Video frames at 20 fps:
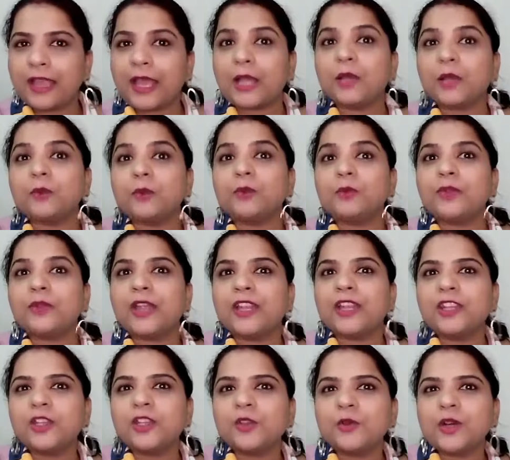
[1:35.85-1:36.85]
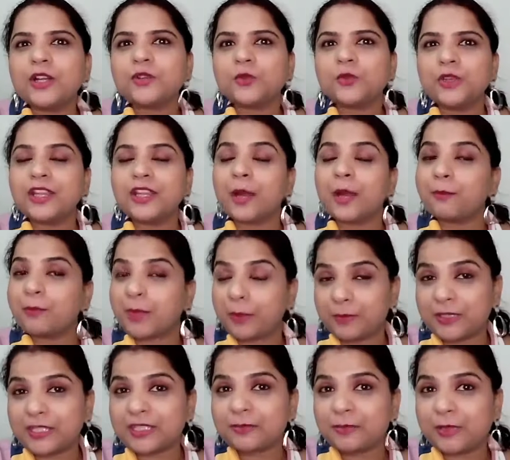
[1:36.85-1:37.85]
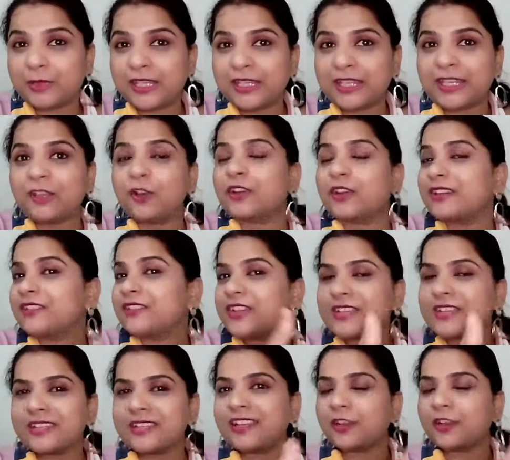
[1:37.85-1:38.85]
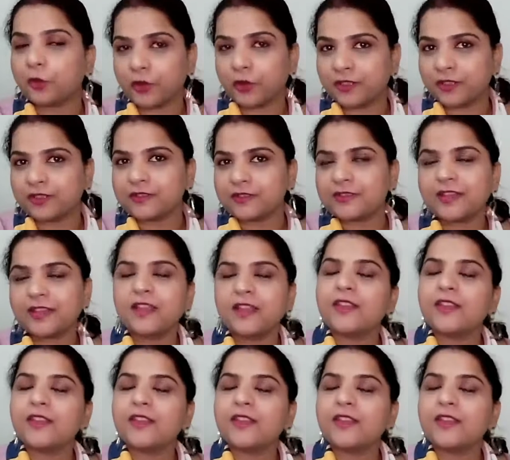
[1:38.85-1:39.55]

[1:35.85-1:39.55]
And when you are doing a public speaking or addressing an audience,